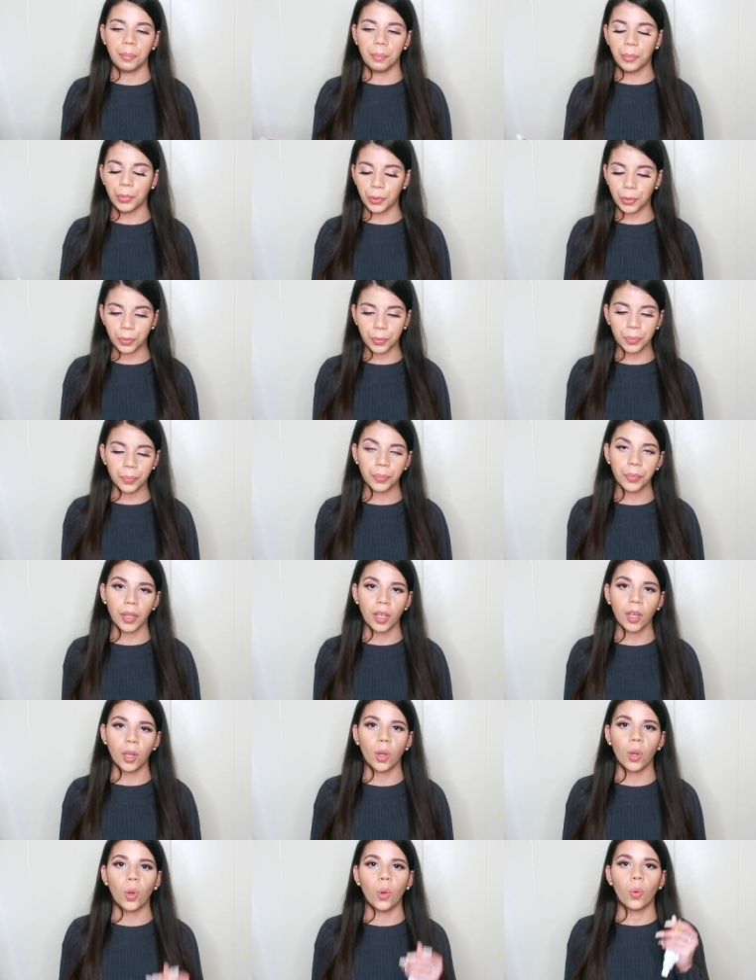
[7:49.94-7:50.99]
Boom.
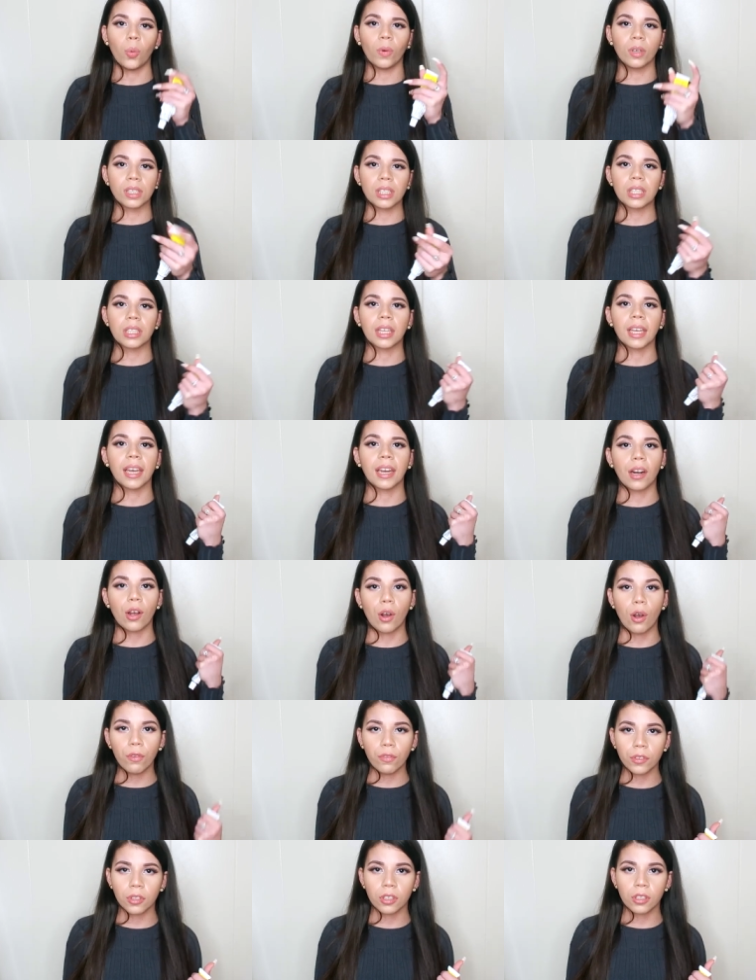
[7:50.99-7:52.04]
Once you get
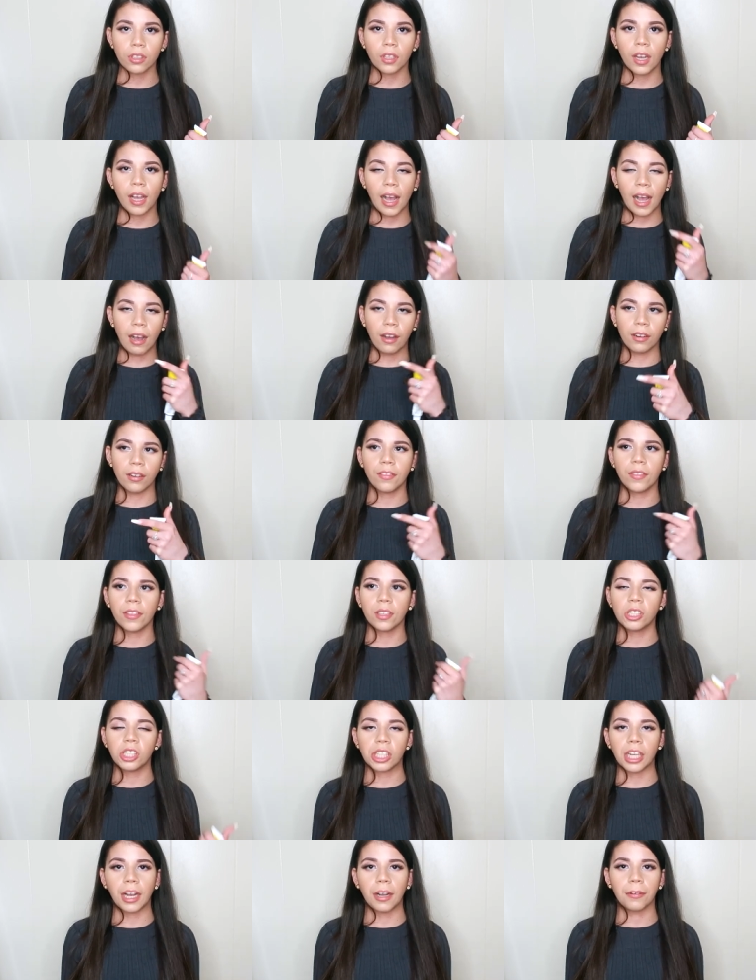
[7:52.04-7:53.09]
off the out of the
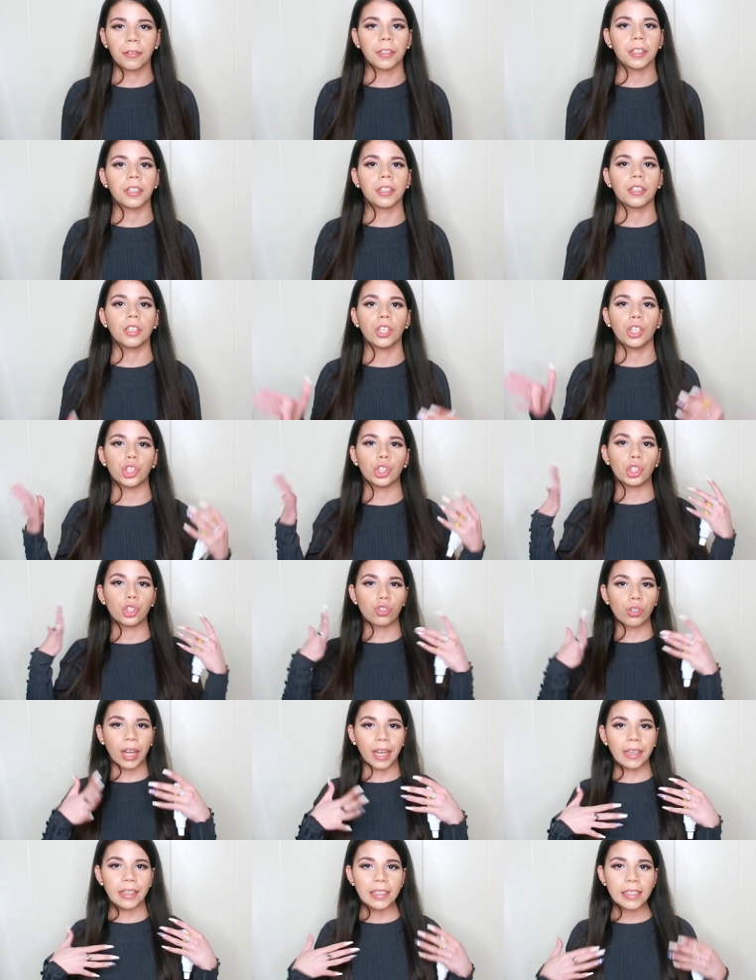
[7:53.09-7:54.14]
shower, you
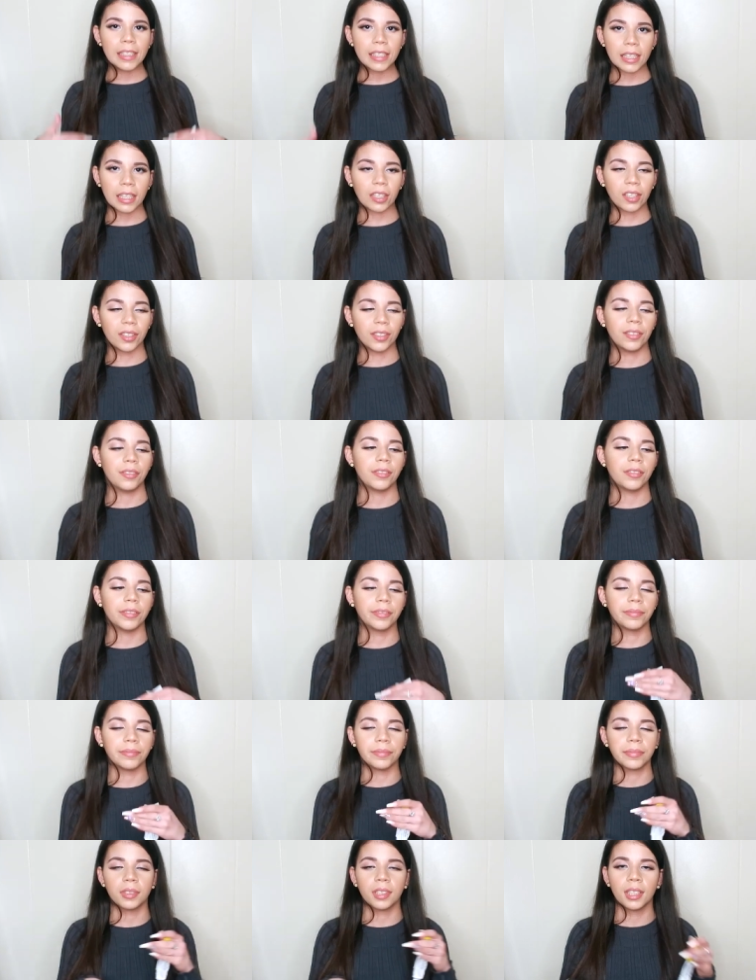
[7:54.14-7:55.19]
dry yourself
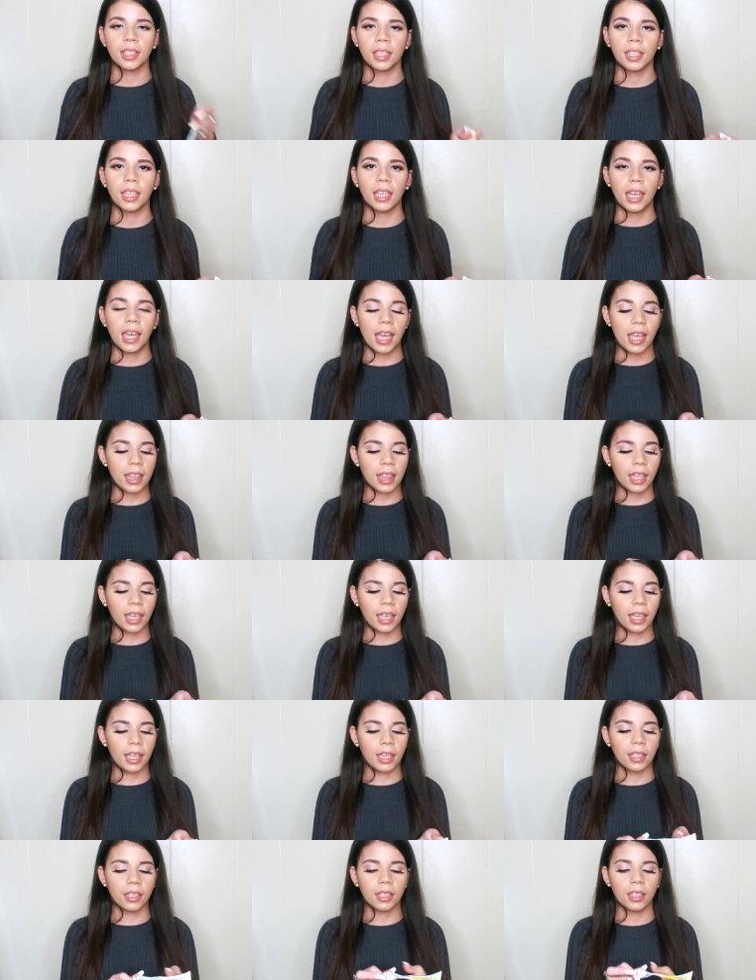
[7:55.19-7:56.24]
and
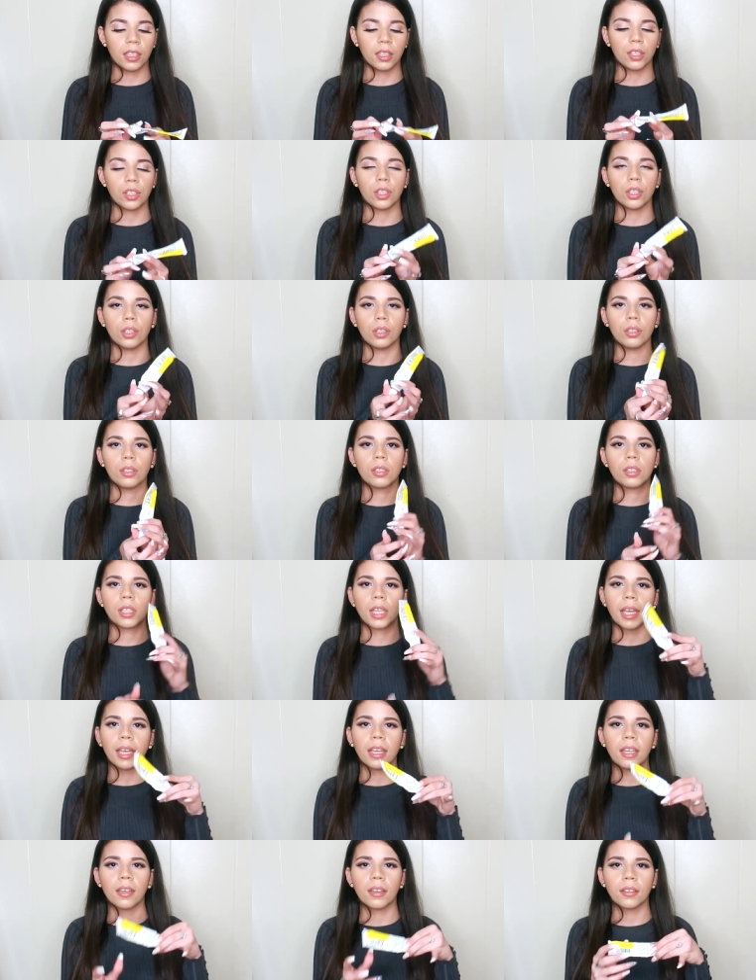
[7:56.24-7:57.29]
then you
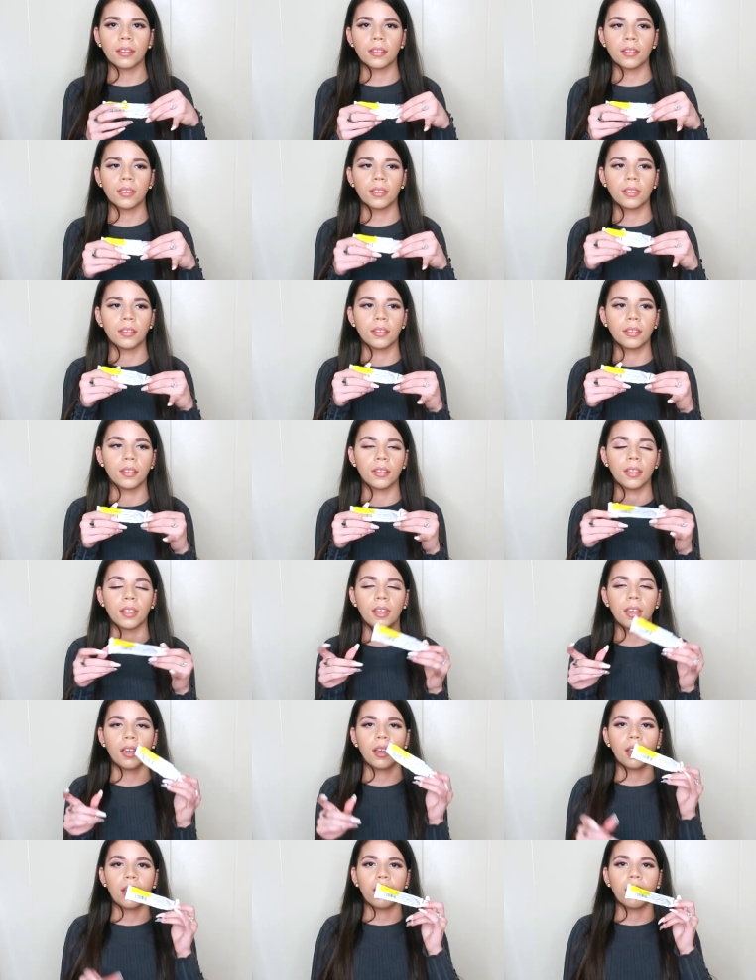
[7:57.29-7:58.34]
take
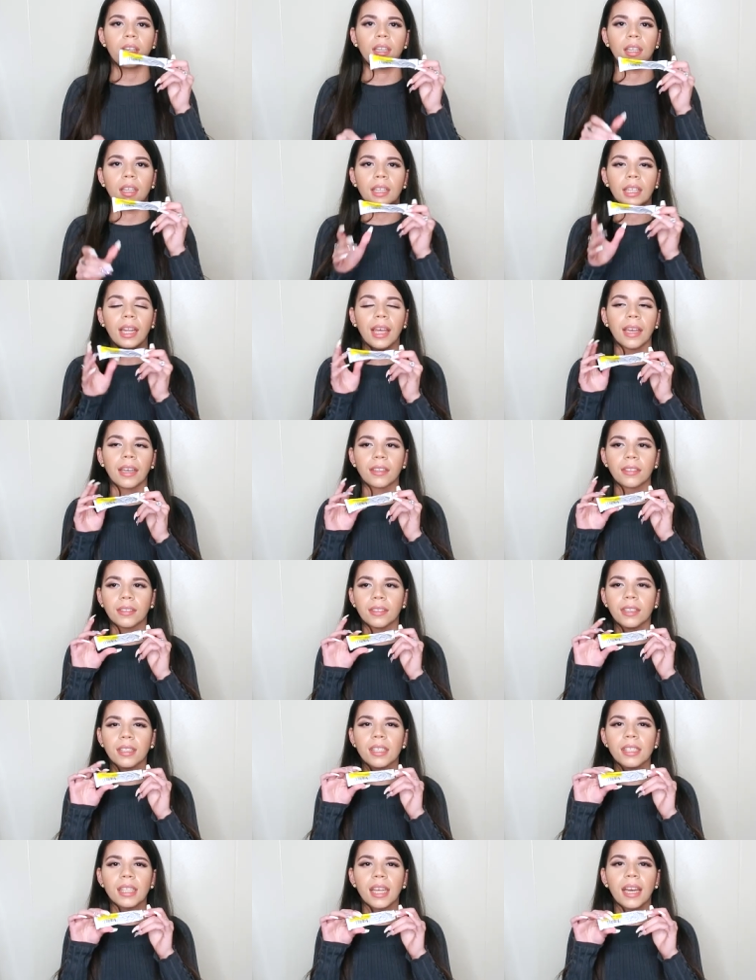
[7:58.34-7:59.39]
like
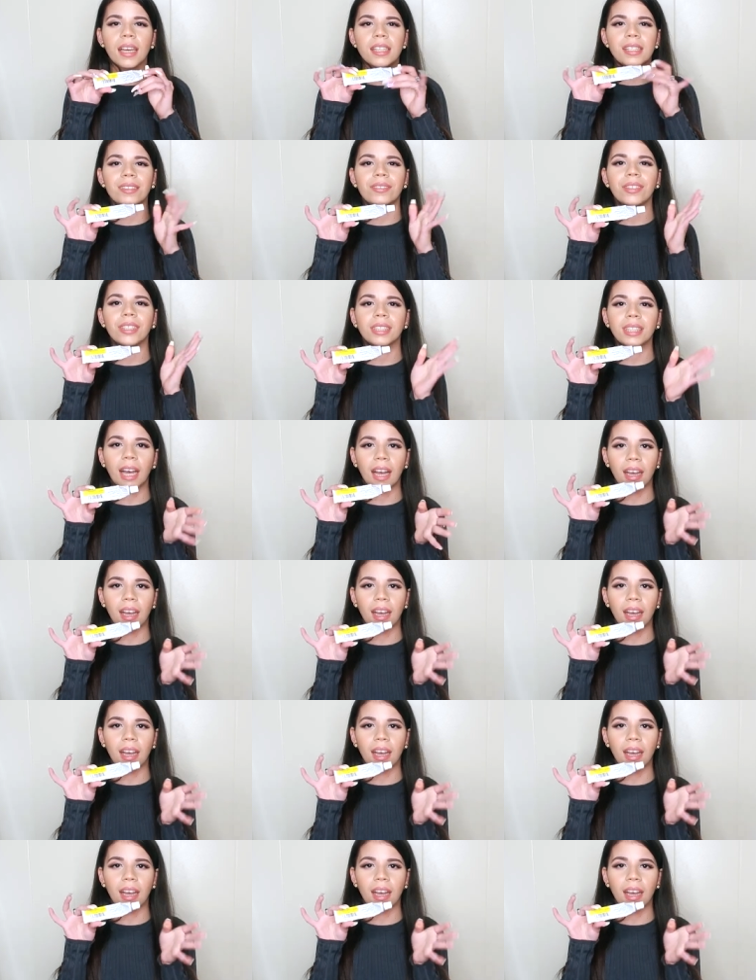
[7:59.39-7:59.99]
the size of a